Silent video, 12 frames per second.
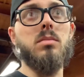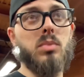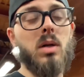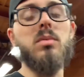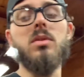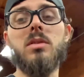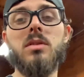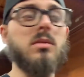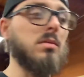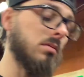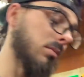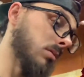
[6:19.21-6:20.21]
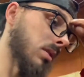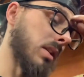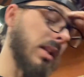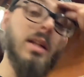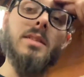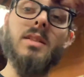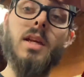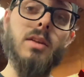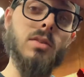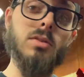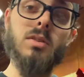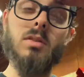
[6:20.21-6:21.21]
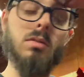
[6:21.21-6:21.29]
Probably in the next day or so.